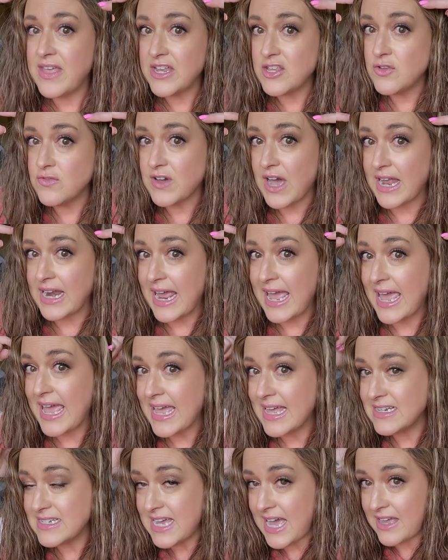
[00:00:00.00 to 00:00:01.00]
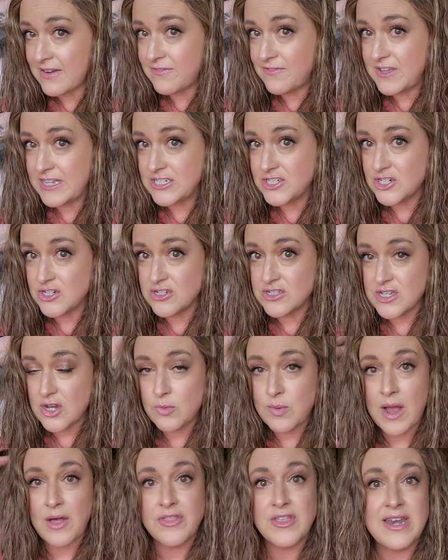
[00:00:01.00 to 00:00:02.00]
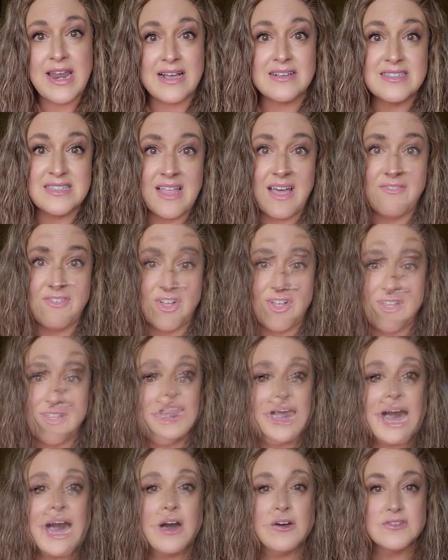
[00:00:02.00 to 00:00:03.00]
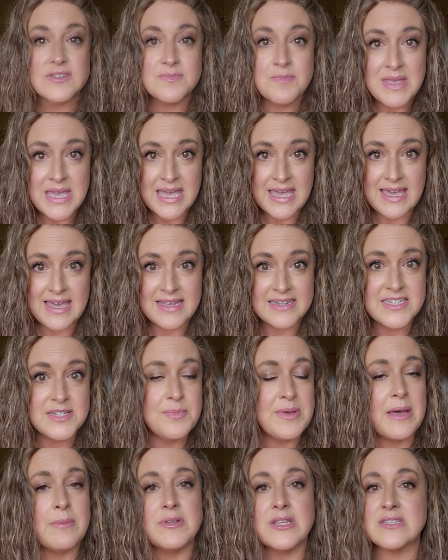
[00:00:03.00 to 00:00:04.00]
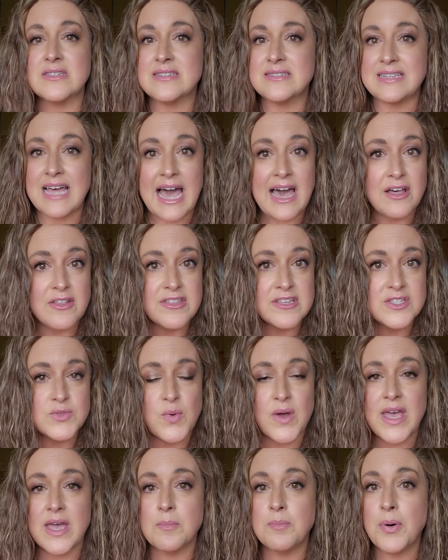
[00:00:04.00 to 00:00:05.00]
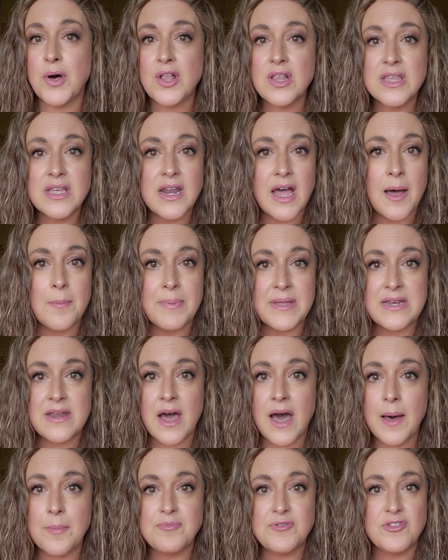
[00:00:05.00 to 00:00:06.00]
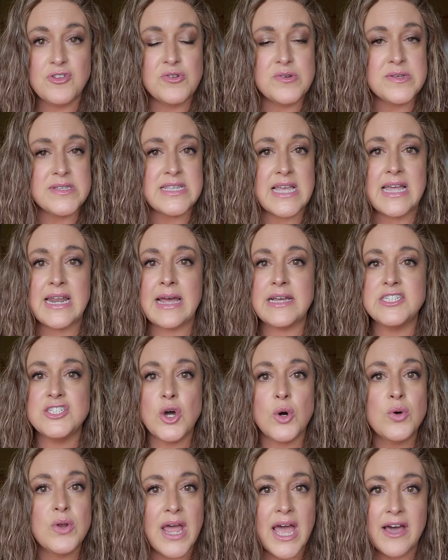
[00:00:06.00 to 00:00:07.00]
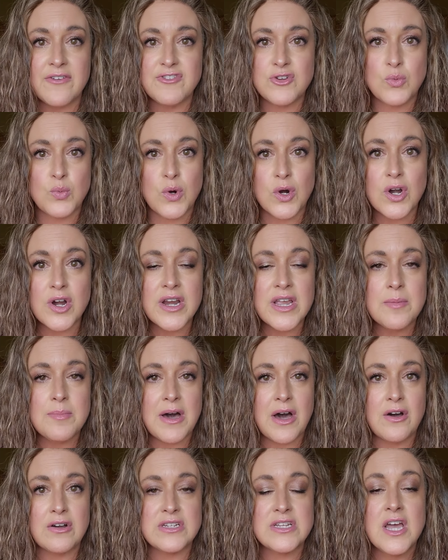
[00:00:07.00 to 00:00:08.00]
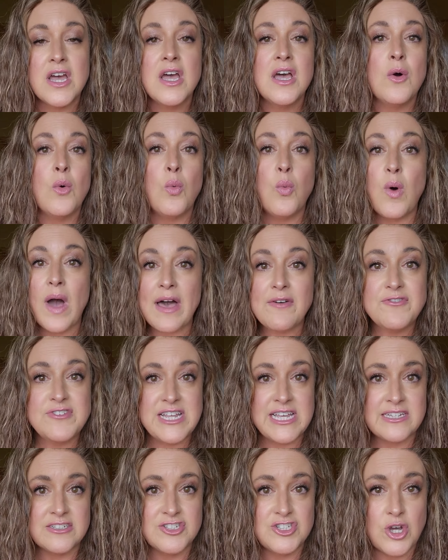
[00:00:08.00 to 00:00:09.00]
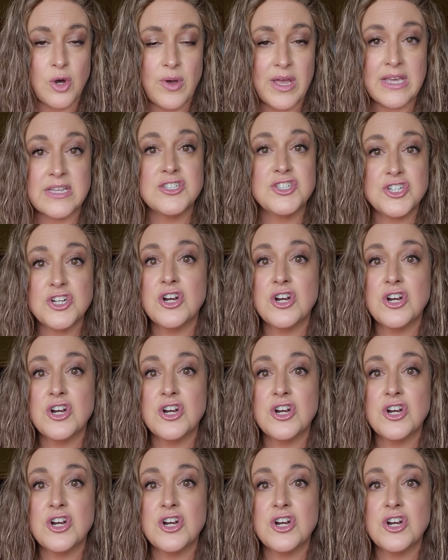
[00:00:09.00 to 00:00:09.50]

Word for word: And then you've got hand-tied features around the next that level. That allows me to be able to style this wig, pull it up into updos, and I don't have to worry about wefting showing.